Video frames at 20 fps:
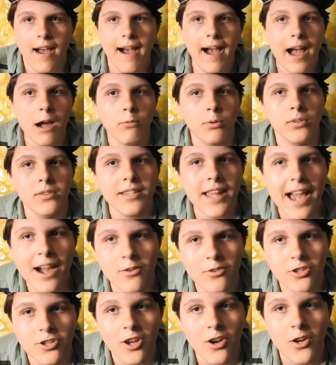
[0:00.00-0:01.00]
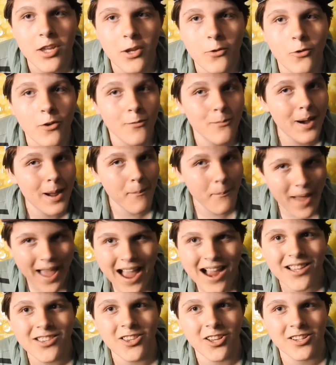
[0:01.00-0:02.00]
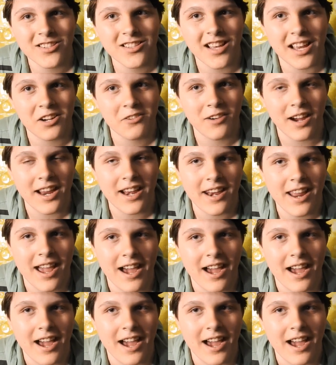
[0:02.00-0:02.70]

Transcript: I will now show you what my back looks like right